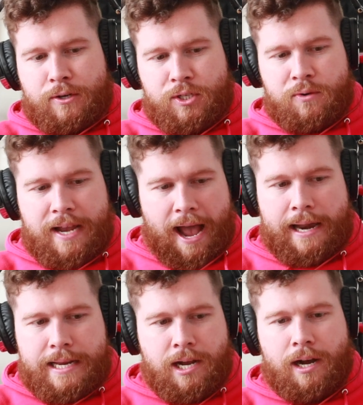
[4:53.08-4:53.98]
if you're doing
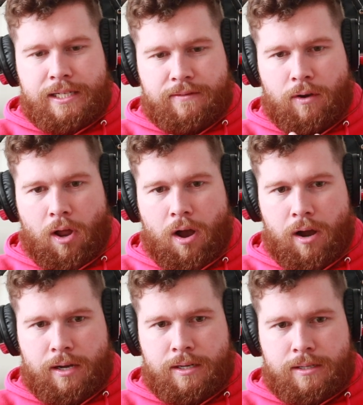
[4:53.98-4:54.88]
any kind of
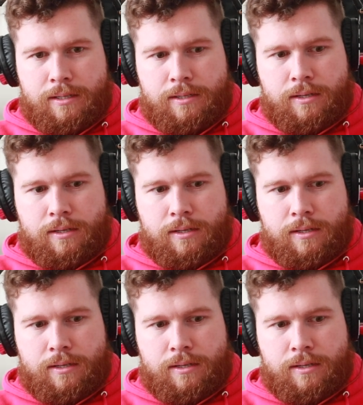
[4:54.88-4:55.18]
long,